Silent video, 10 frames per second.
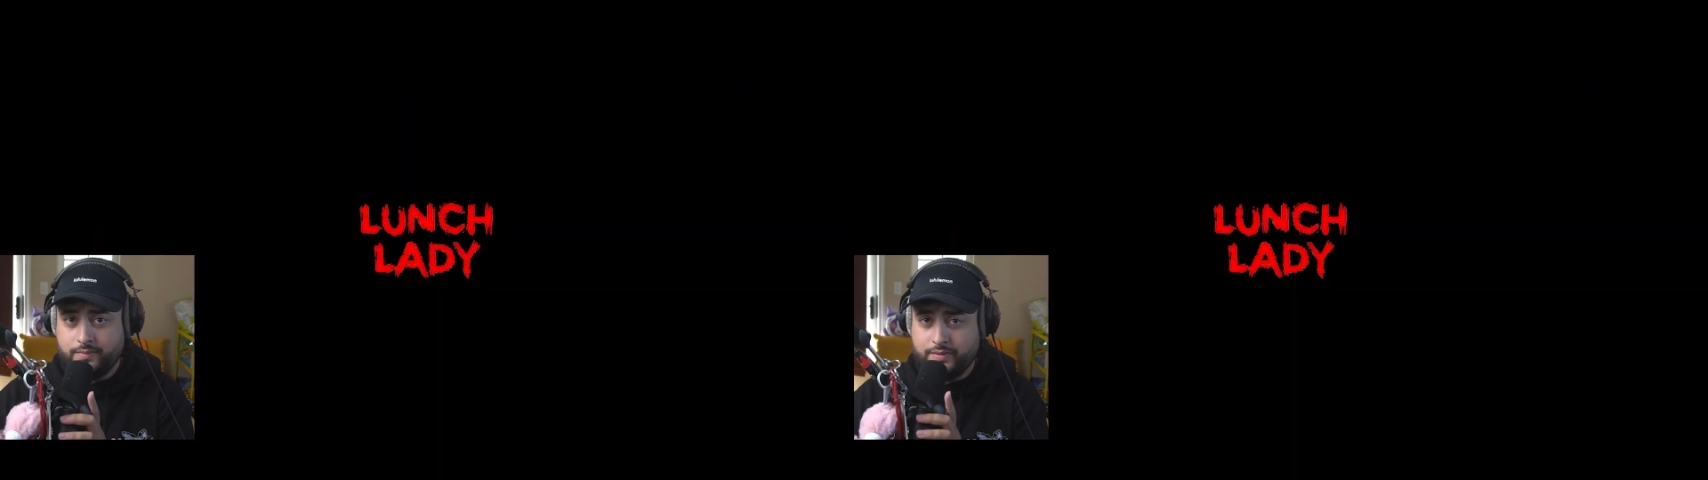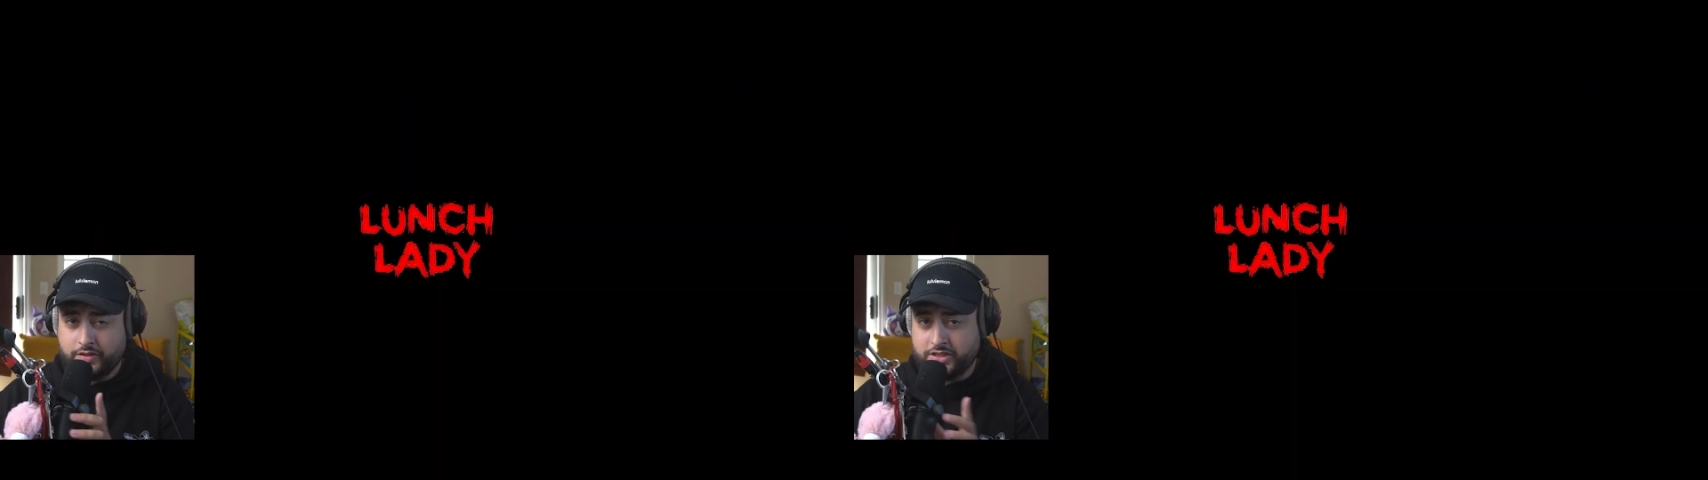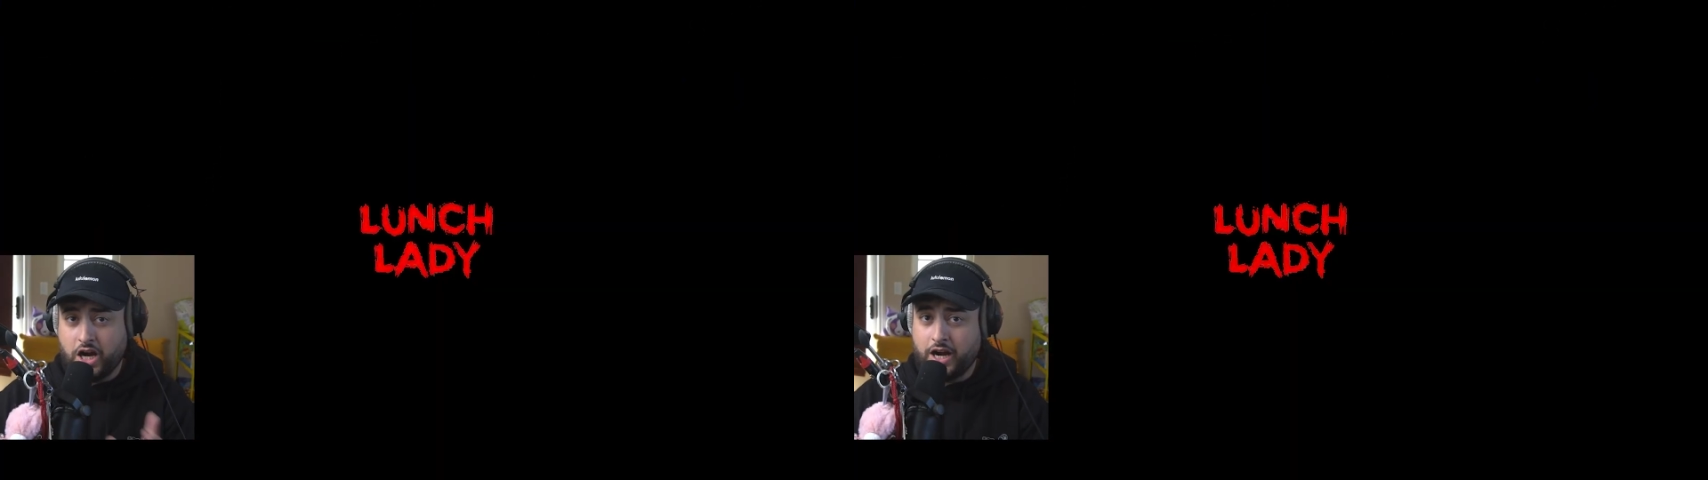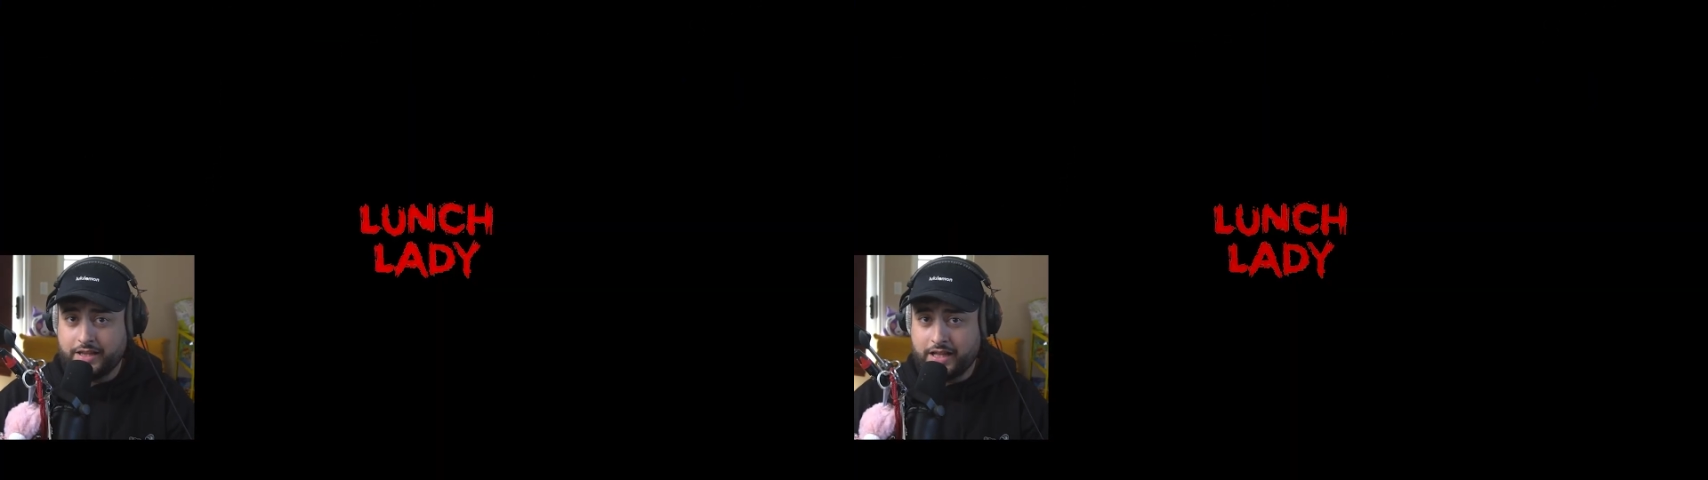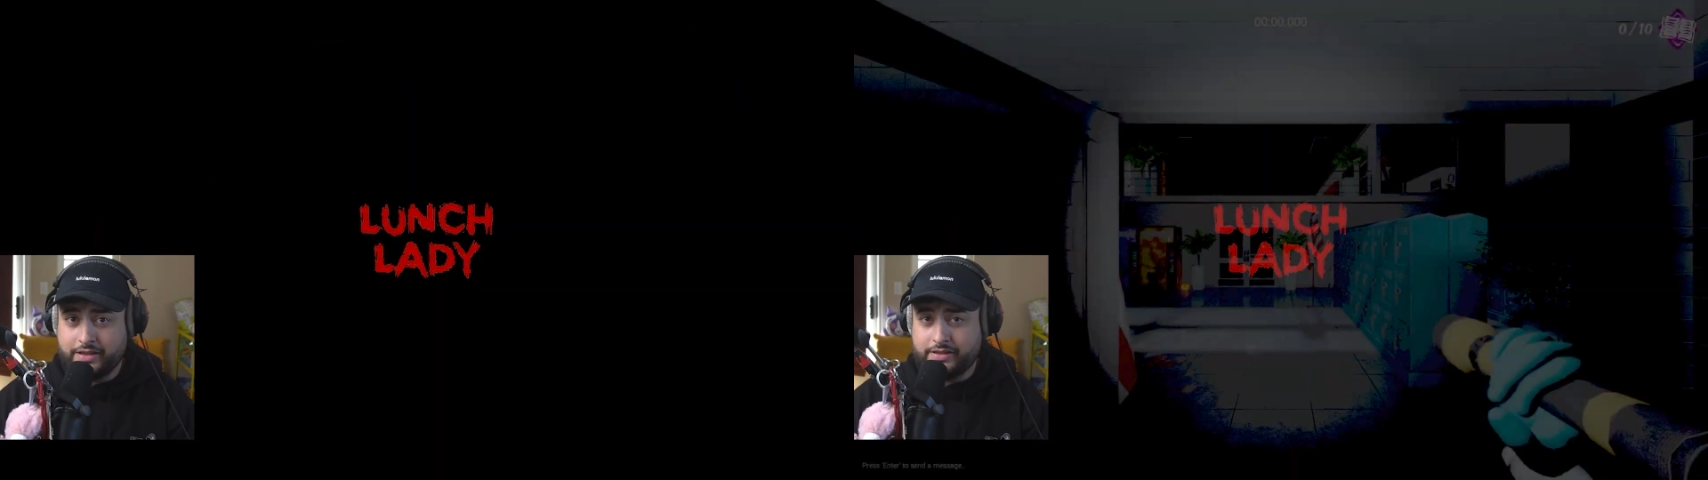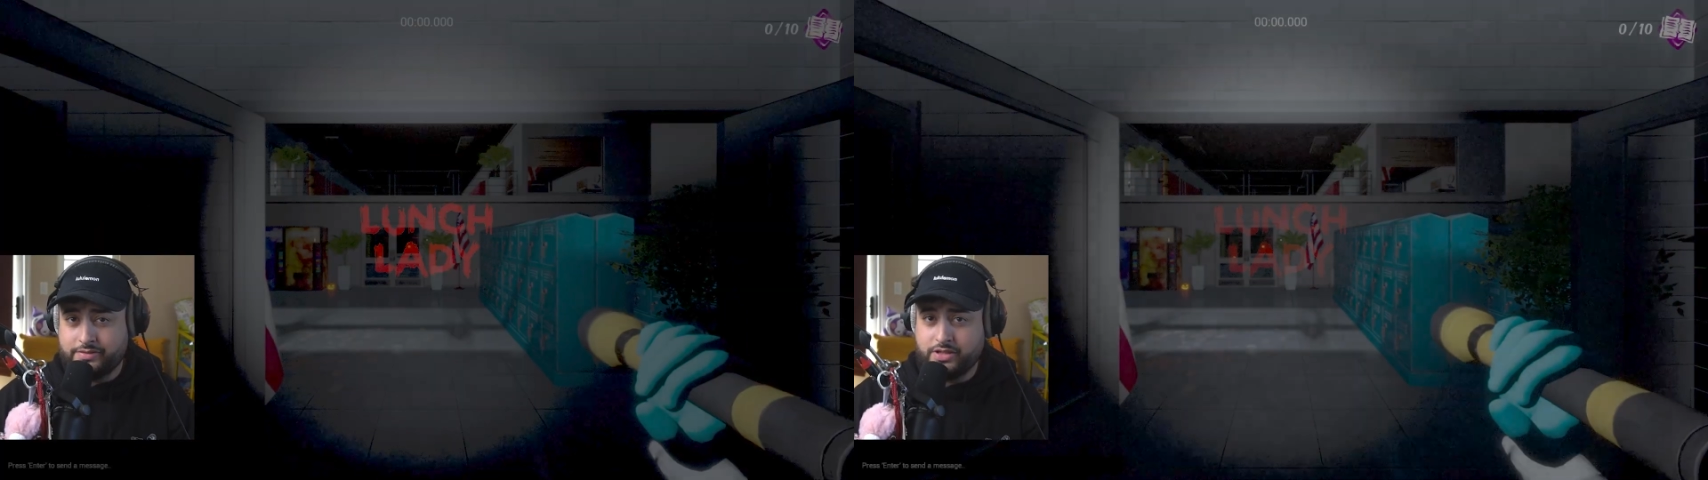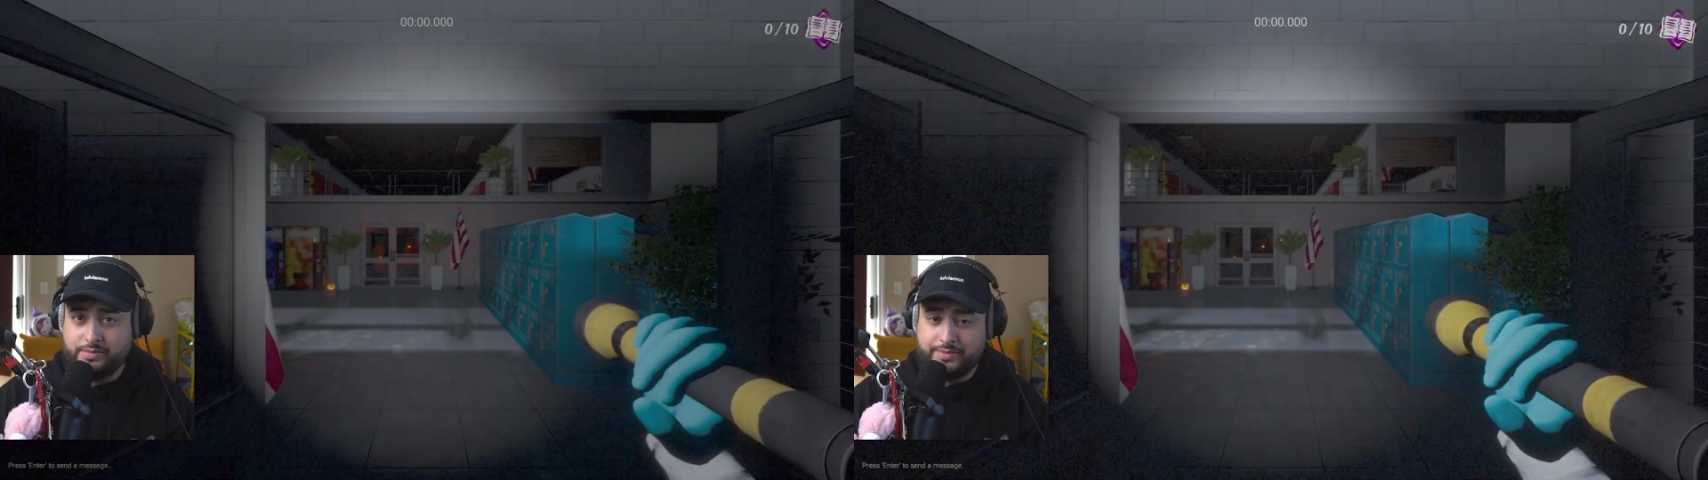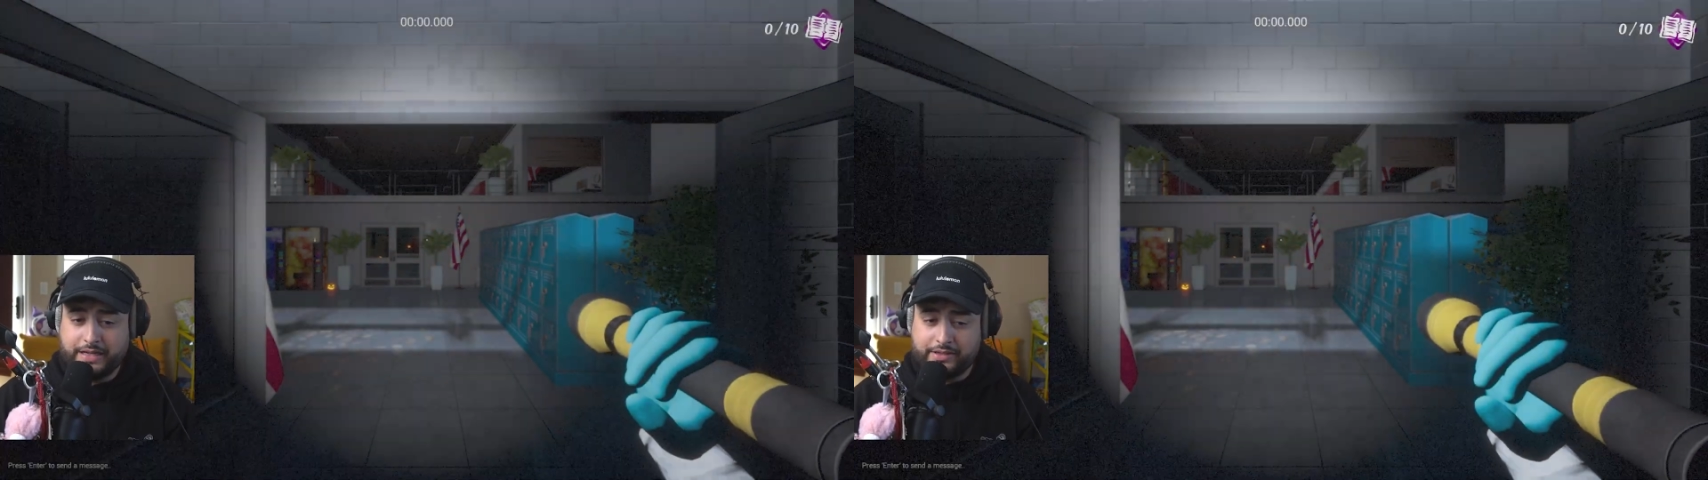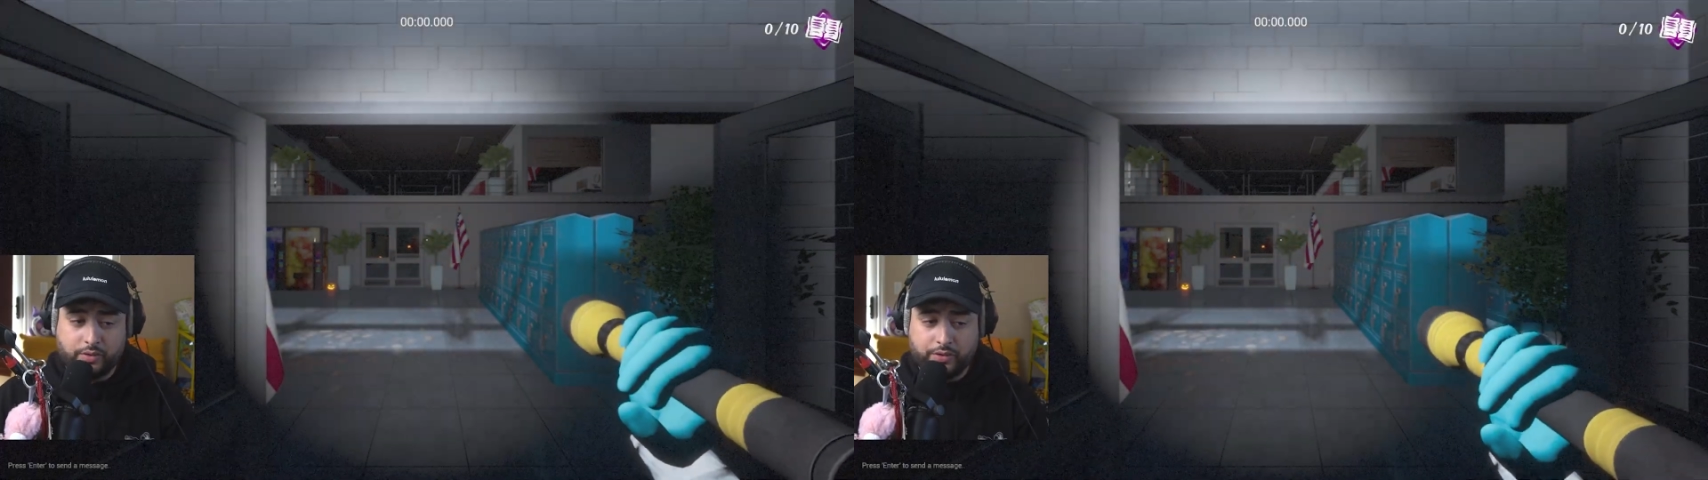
Sorry, there's some technical